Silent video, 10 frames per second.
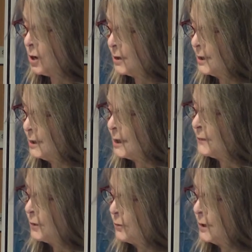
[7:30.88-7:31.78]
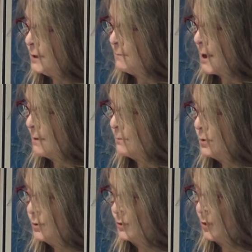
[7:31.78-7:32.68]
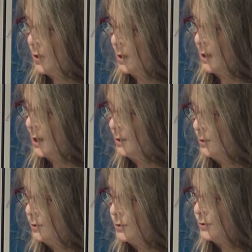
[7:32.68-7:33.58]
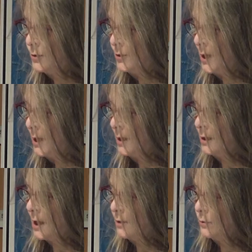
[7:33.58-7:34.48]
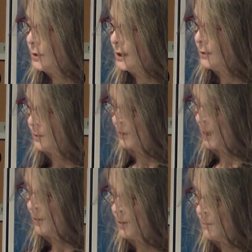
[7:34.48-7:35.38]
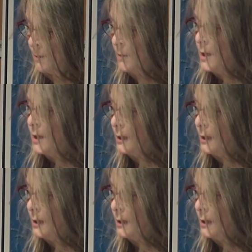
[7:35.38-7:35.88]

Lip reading: nodding at the green bamboo stalk I used to stake an unruly chrysanthemum